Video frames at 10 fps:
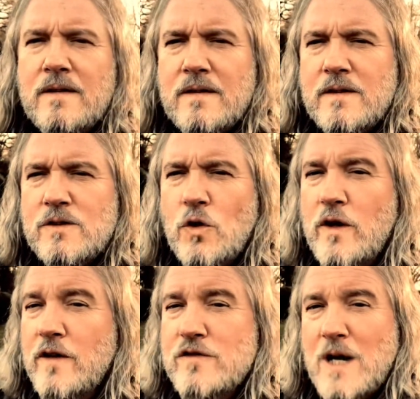Talking
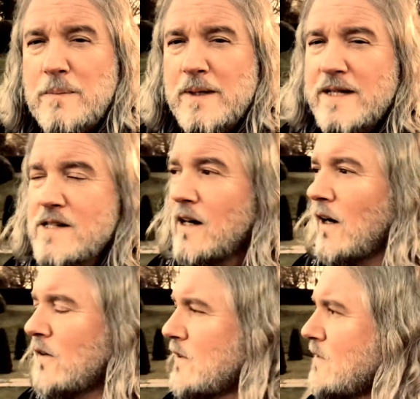of Japanese
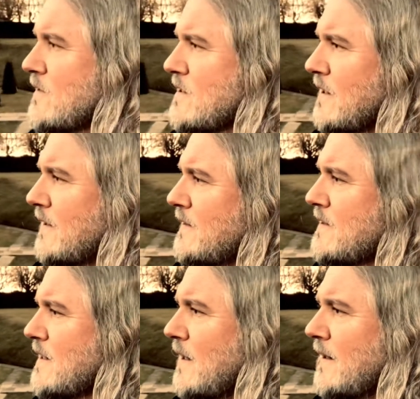gardens and
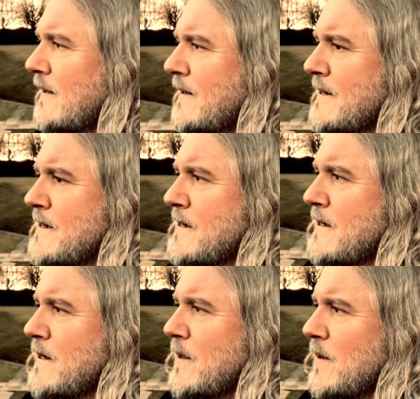the
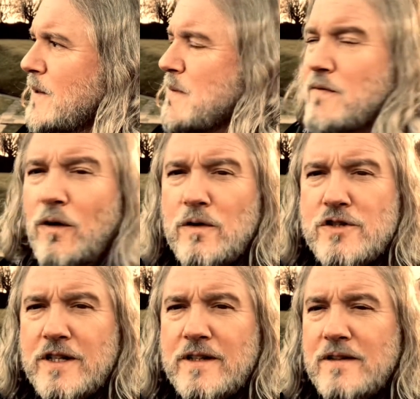mythology